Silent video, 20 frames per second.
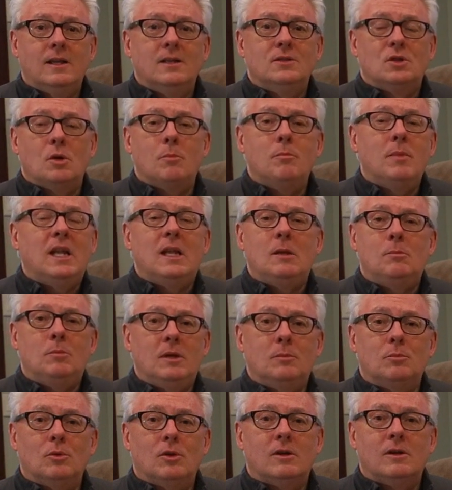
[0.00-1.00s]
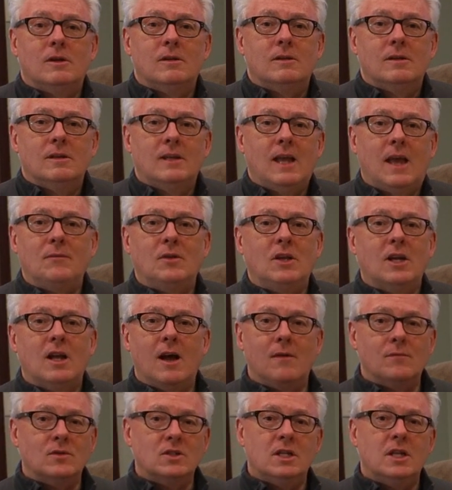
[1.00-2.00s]
So many people are having
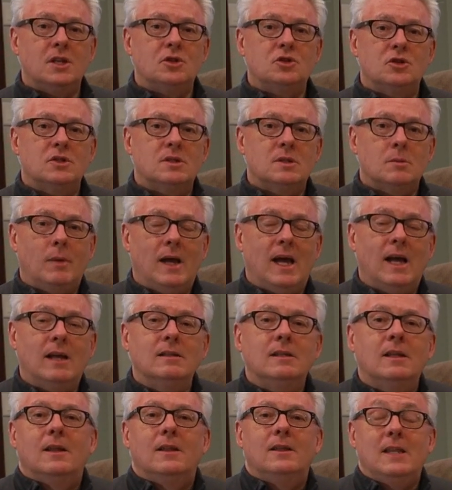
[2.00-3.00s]
conversations about